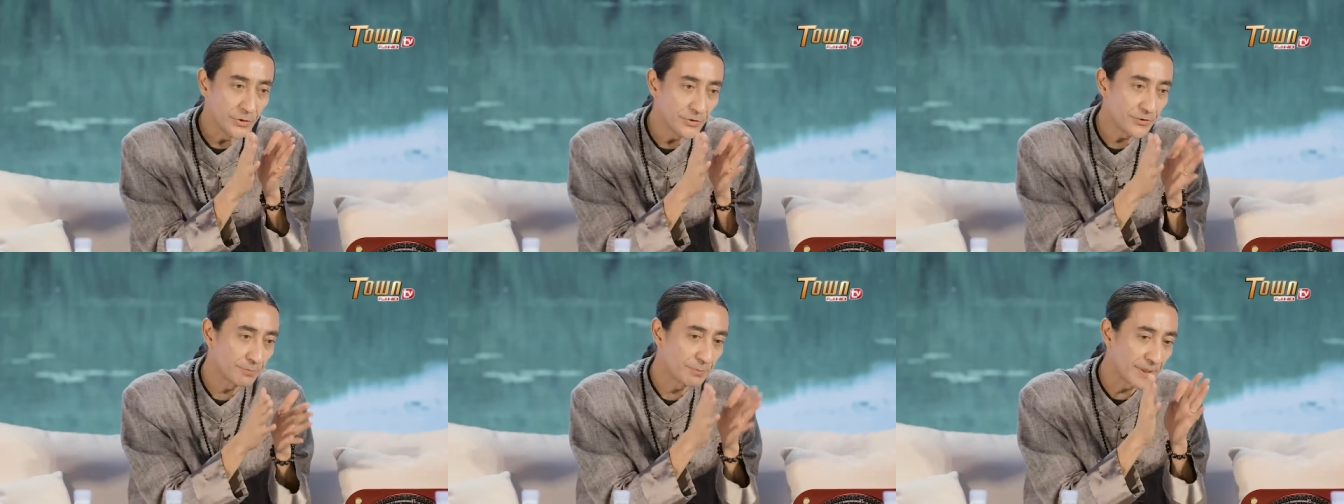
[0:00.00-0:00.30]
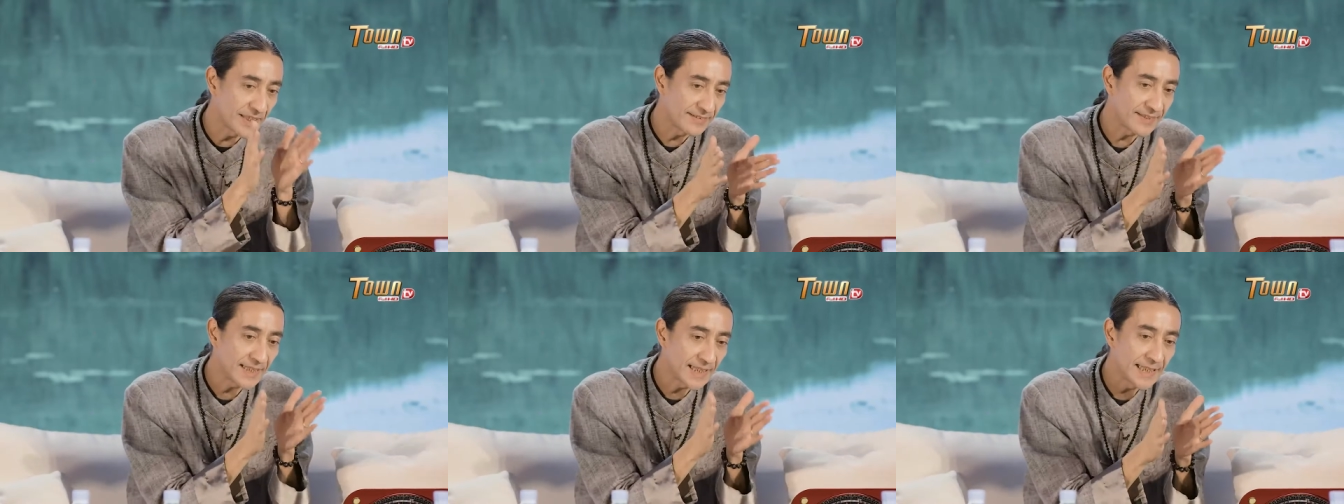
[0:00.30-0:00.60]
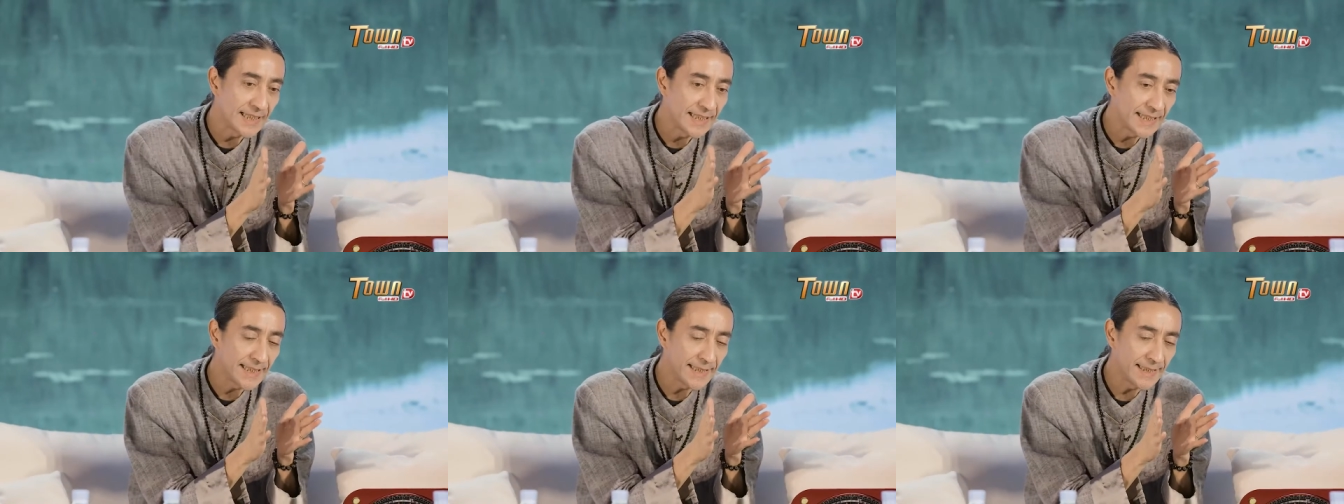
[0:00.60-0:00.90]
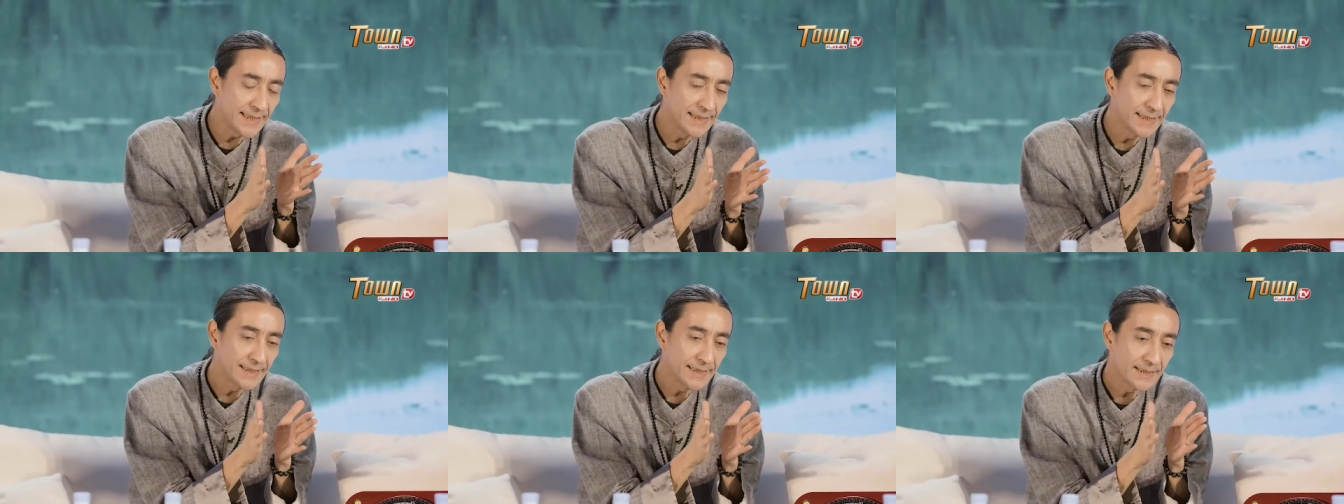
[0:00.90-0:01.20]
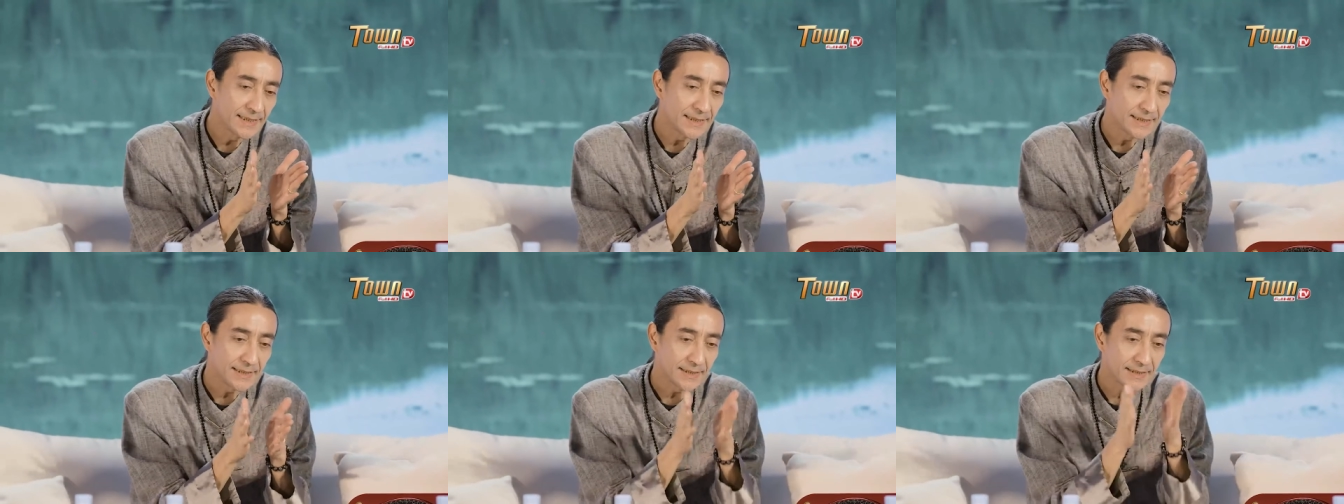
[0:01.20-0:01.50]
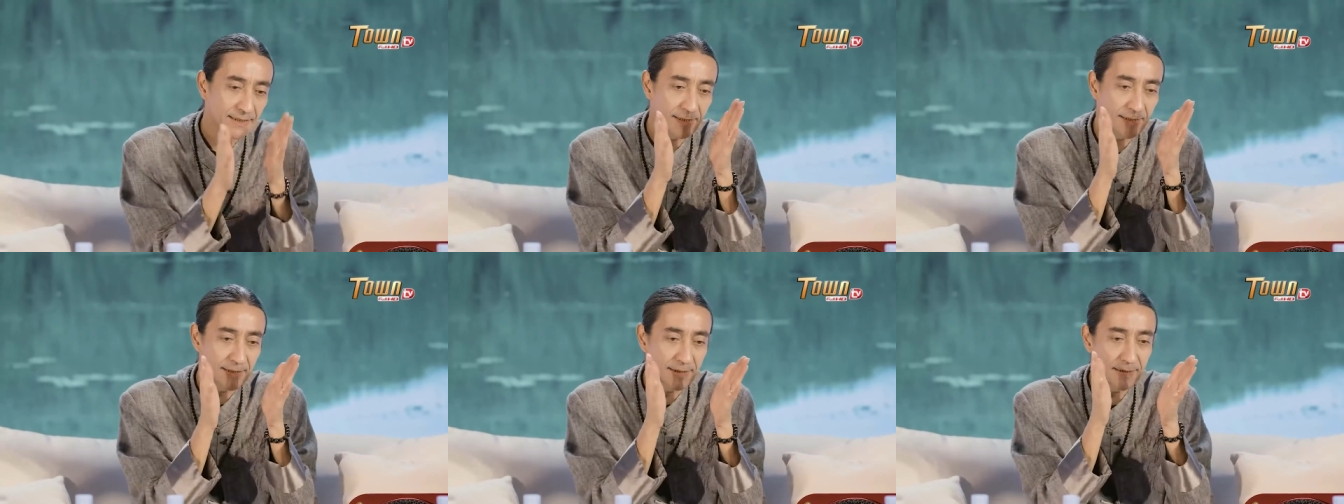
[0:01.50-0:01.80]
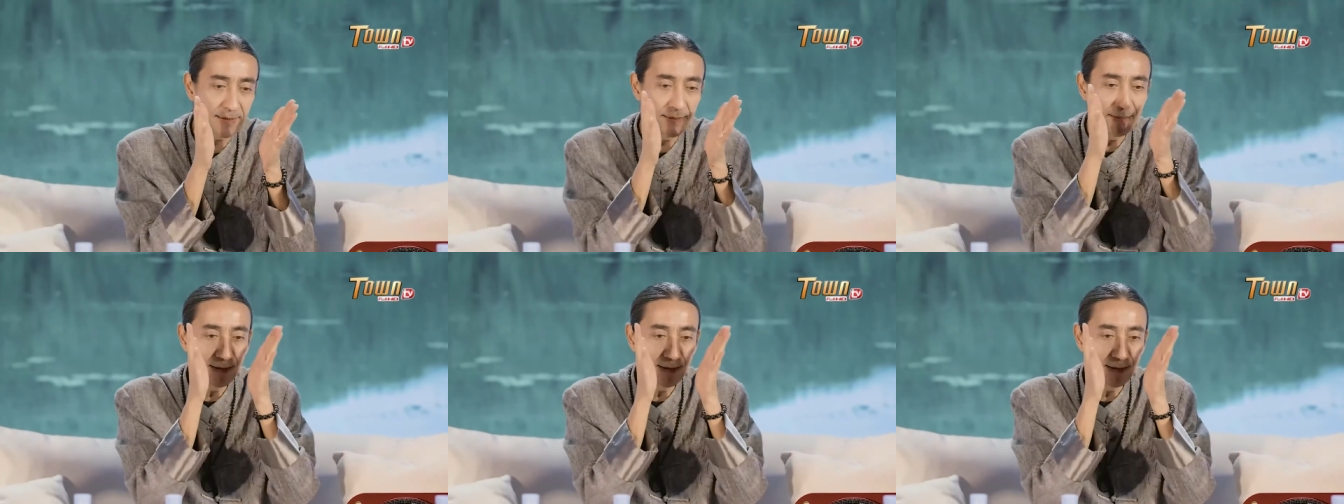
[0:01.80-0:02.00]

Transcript: use basically the